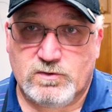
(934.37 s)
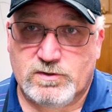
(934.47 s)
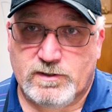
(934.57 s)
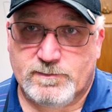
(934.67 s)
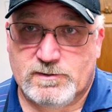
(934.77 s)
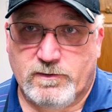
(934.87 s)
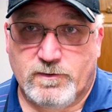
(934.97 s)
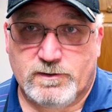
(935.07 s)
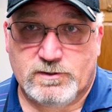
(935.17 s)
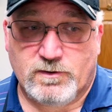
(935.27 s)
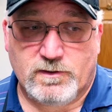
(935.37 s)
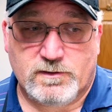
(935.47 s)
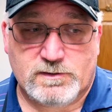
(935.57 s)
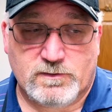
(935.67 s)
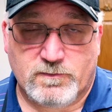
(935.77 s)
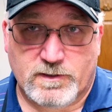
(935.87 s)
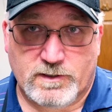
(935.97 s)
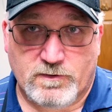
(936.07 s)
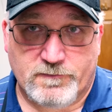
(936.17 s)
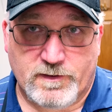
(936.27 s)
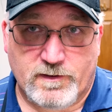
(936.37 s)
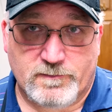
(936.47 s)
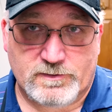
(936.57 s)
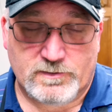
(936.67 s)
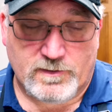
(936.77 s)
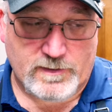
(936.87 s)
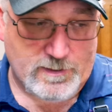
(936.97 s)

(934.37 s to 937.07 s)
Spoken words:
tips I want to show you. So we're going to go over here and I'm going to show you